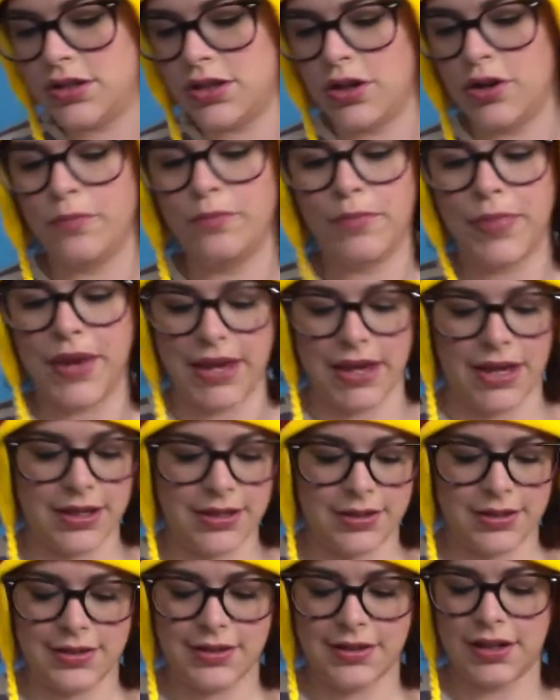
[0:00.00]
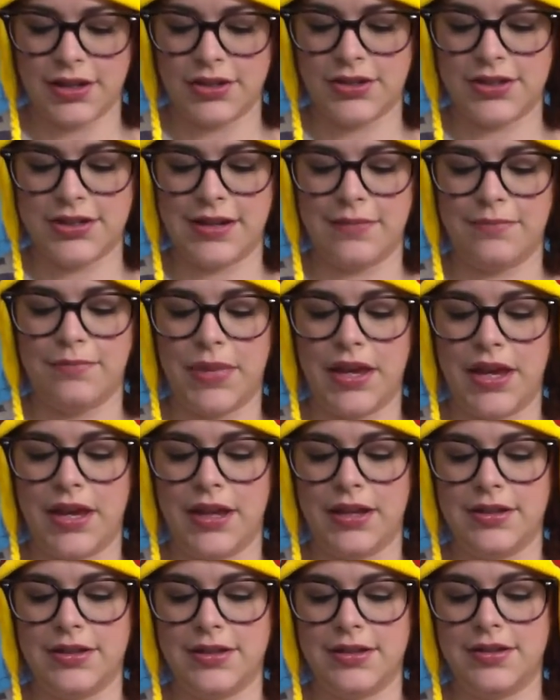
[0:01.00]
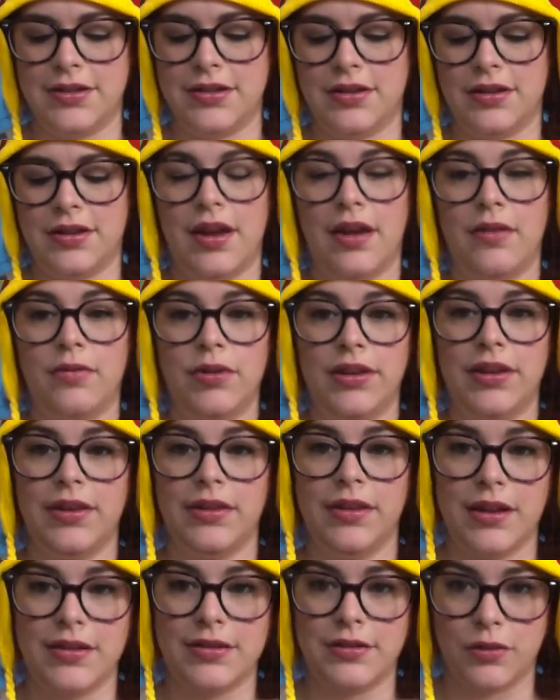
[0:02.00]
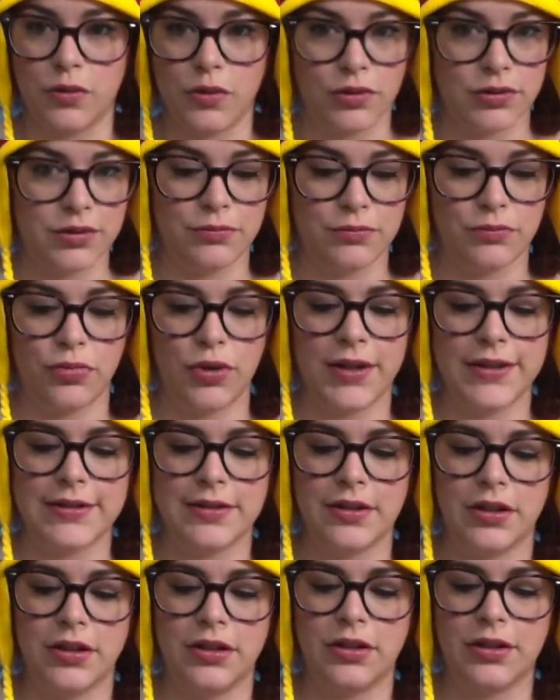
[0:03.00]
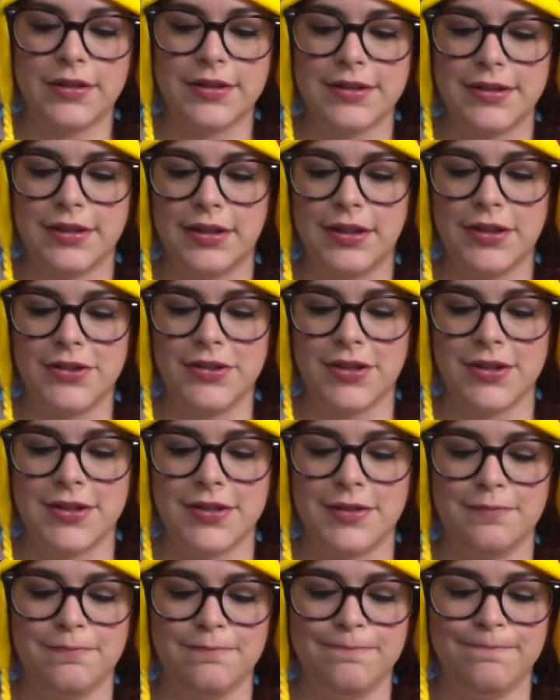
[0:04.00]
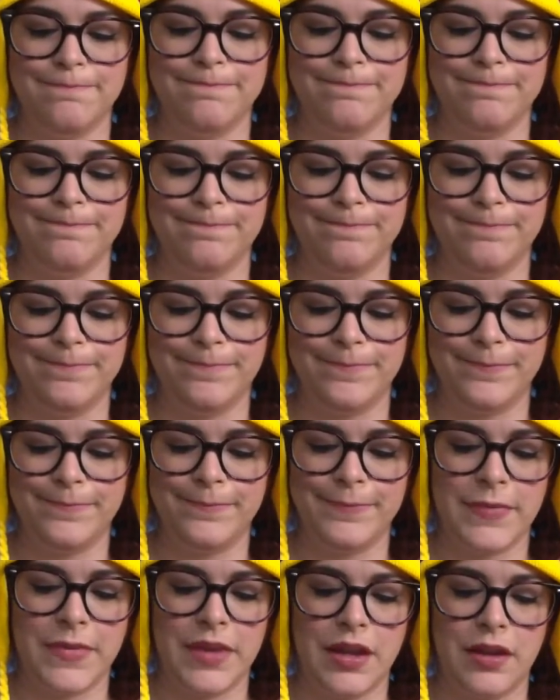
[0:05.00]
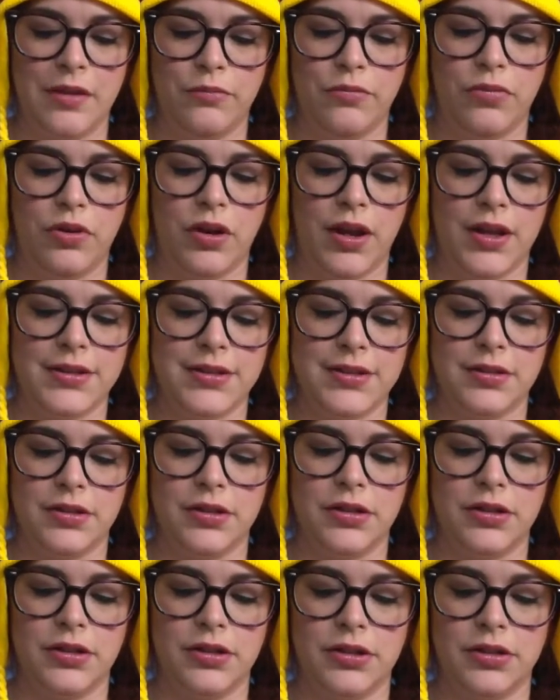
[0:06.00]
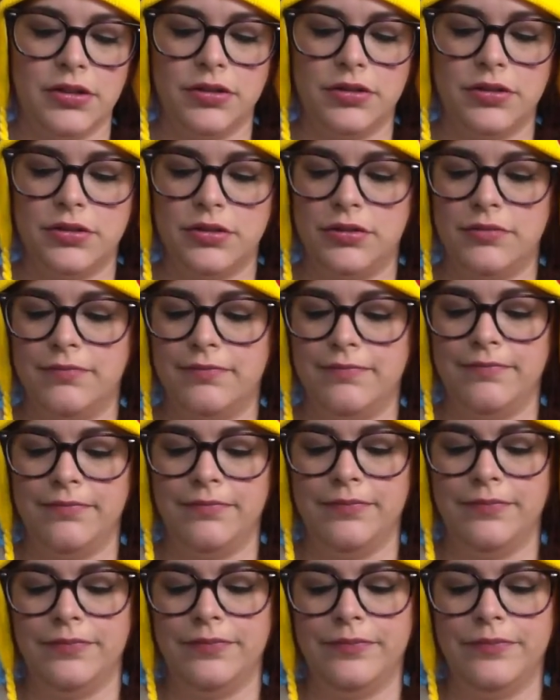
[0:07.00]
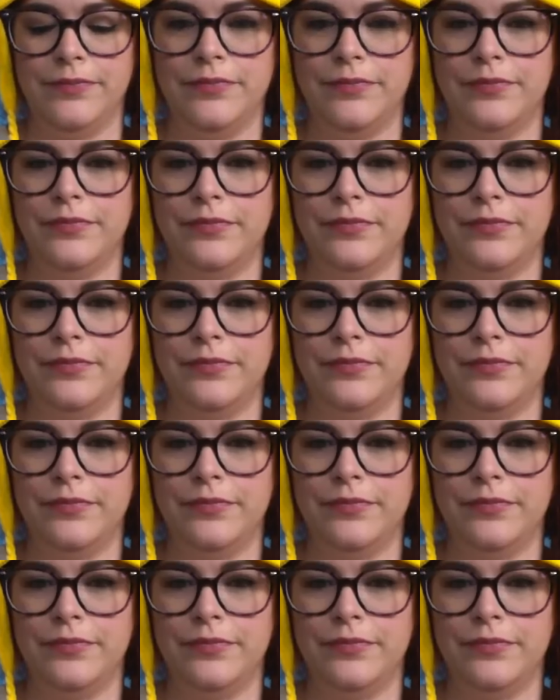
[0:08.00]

The beads. I should say beads. I really like the golden pretzel. It looks delicious. Mmm. Pretzel. Mmm.